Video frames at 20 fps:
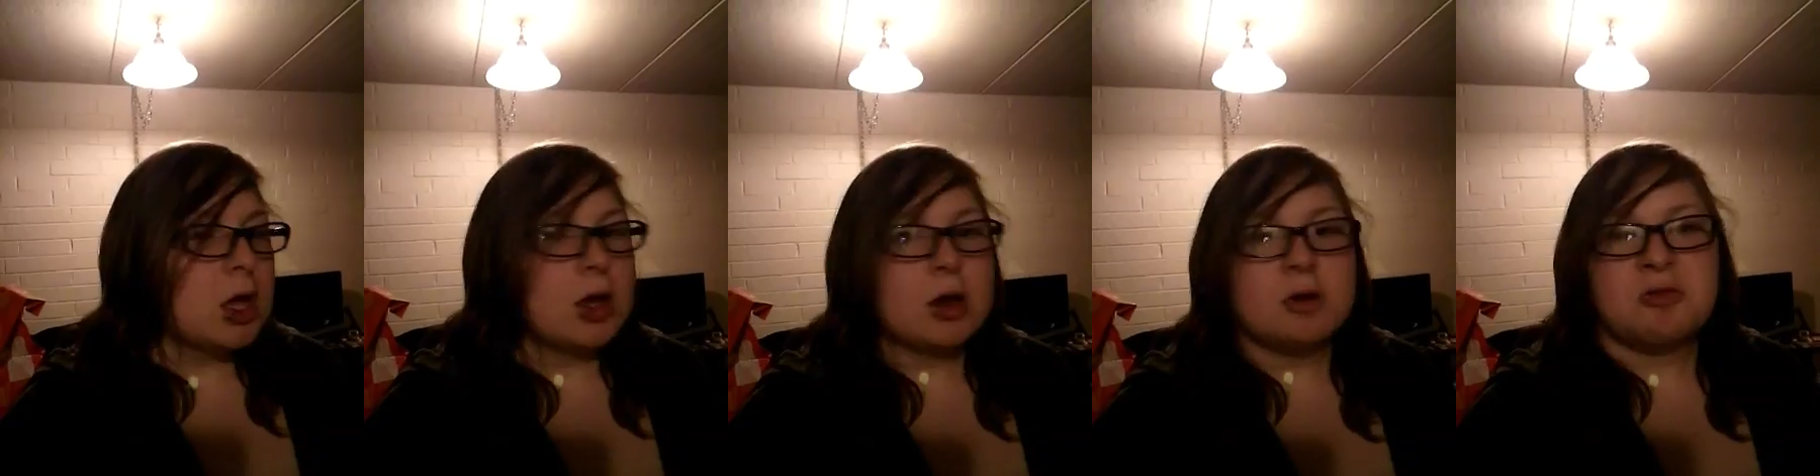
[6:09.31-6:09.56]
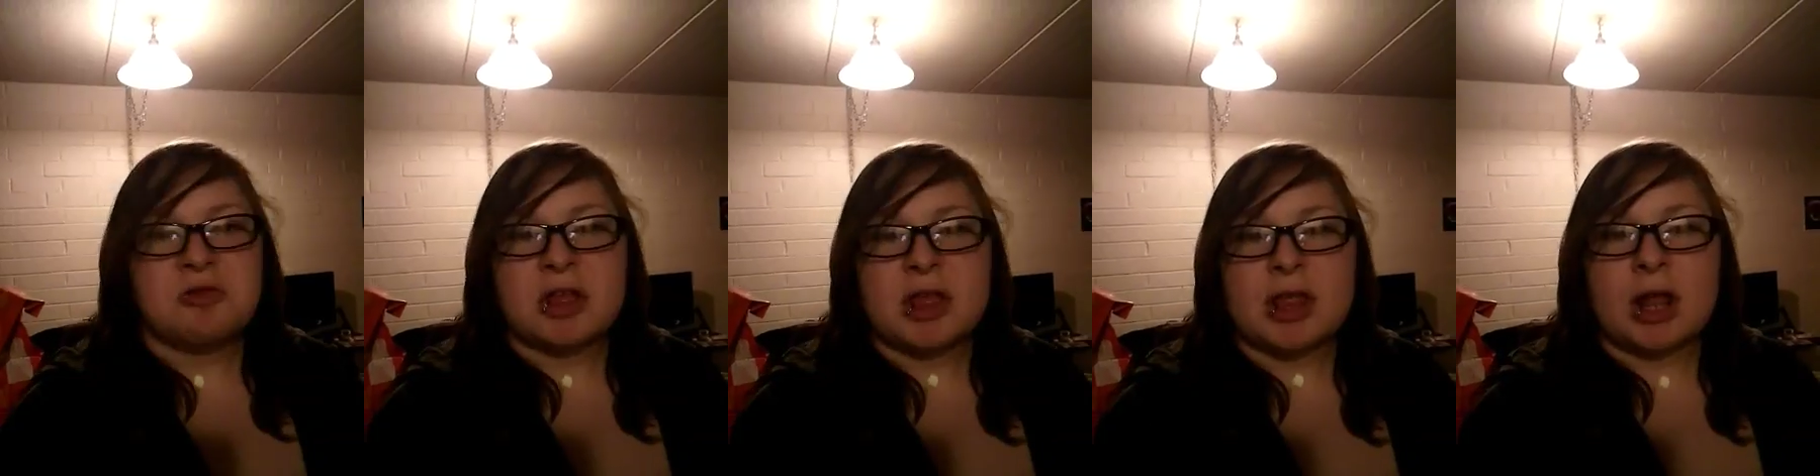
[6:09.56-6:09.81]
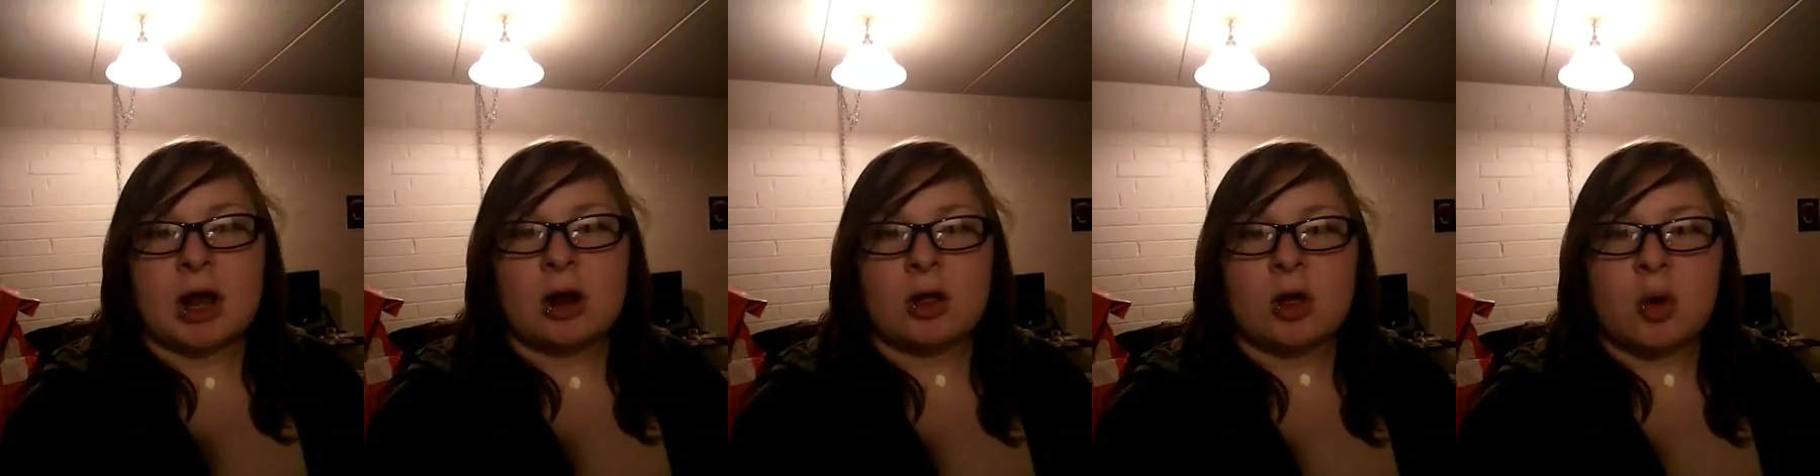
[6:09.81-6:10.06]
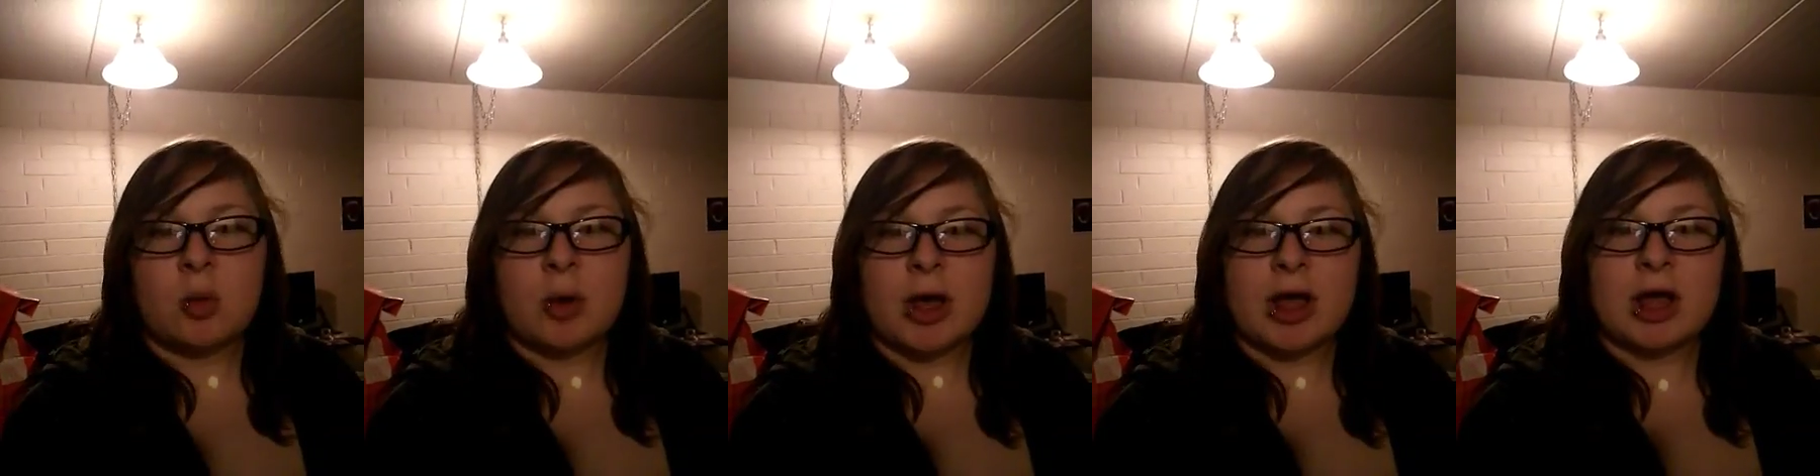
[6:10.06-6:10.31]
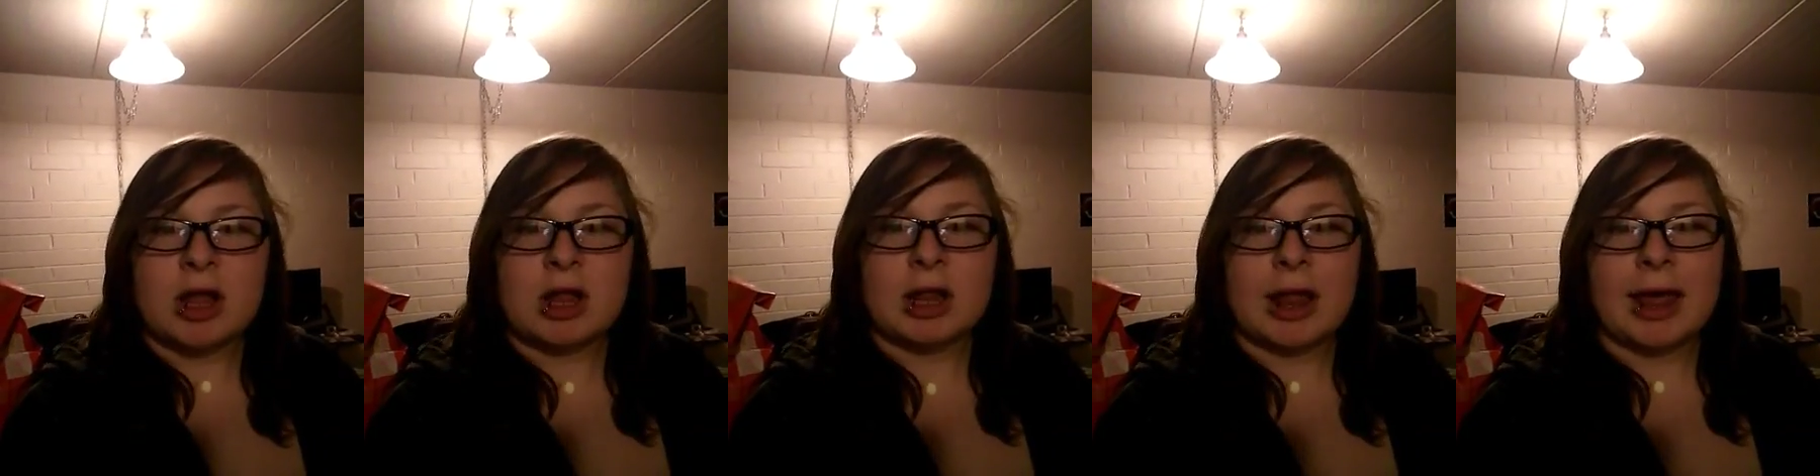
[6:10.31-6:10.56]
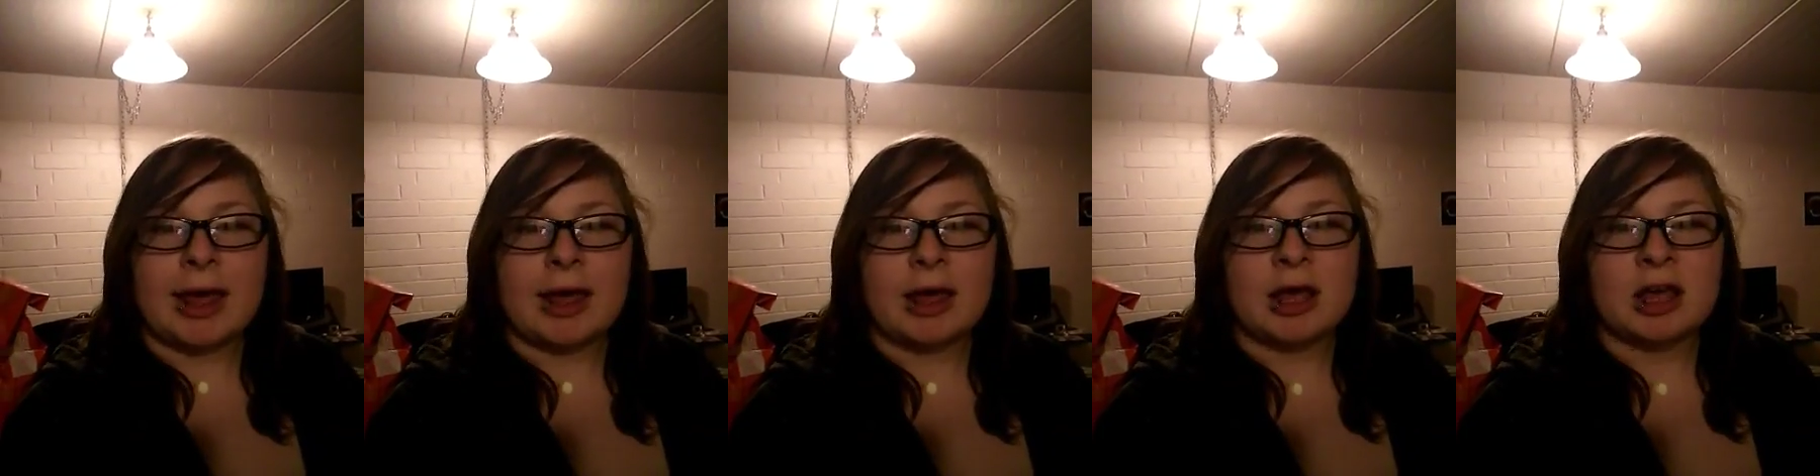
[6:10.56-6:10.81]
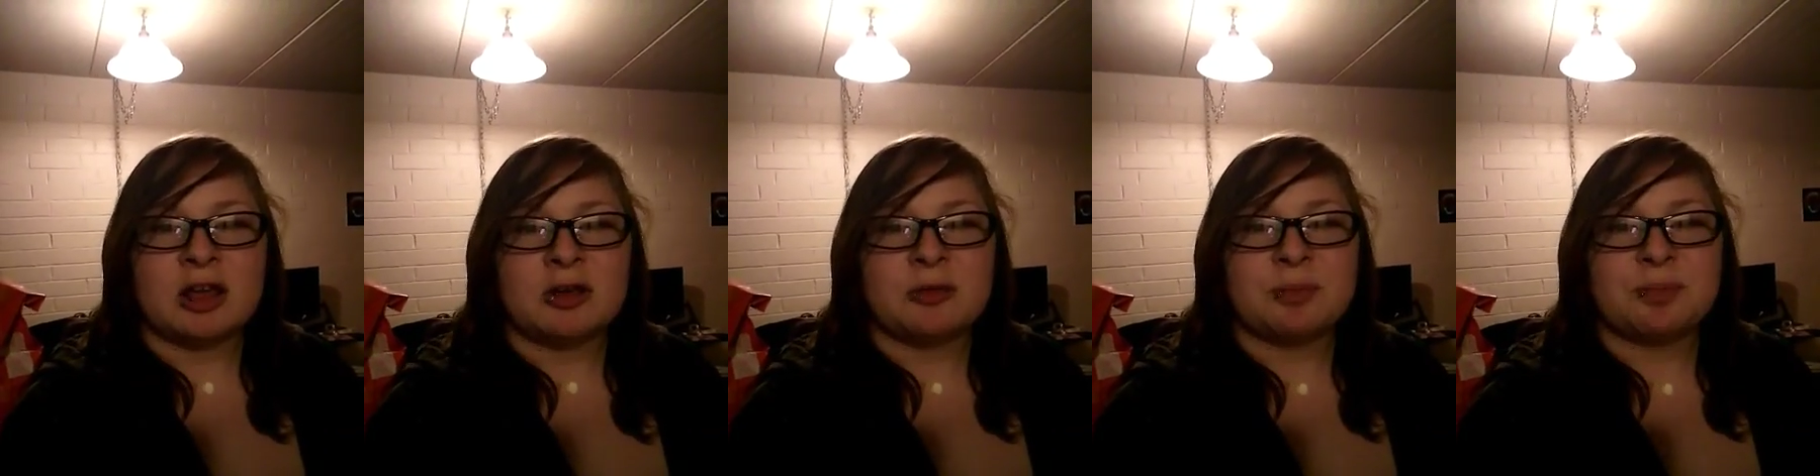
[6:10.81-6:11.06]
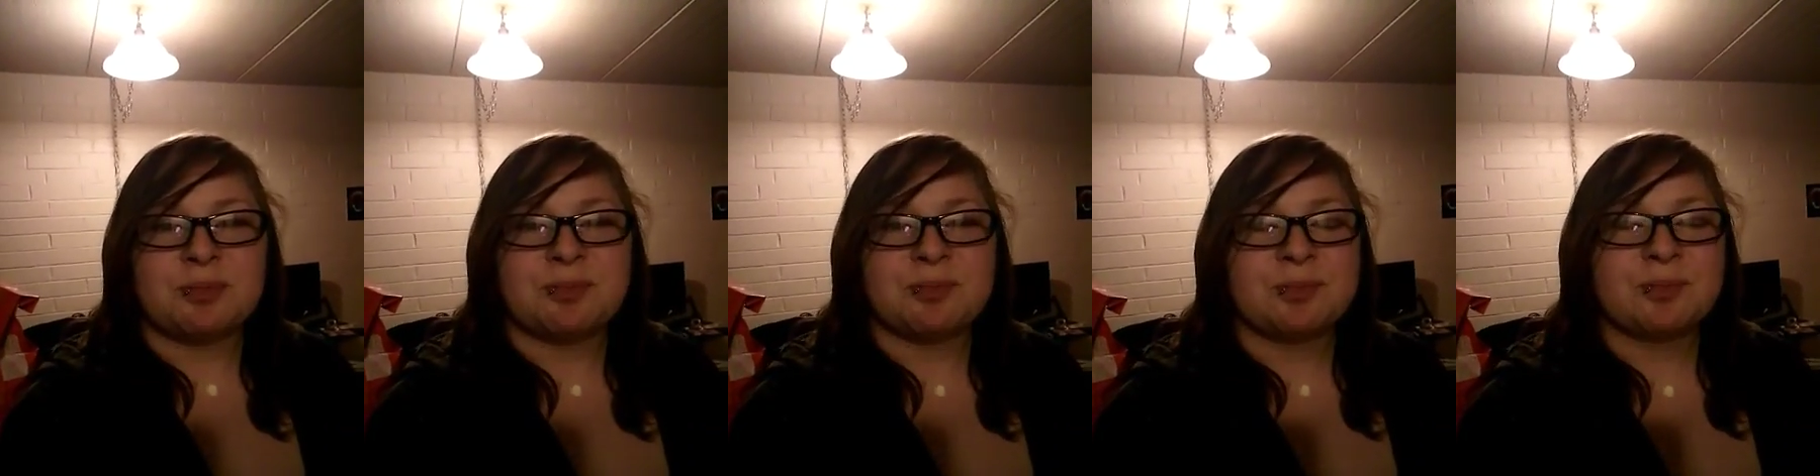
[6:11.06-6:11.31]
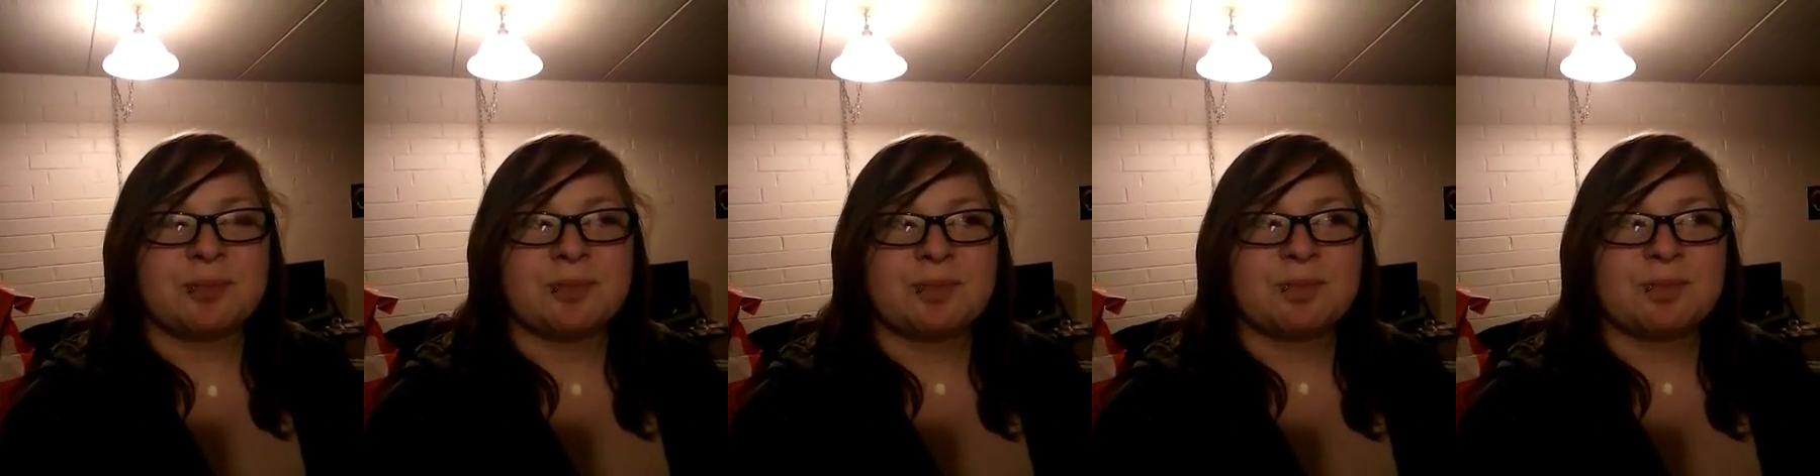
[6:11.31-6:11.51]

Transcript: hopefully that'll go well. Um,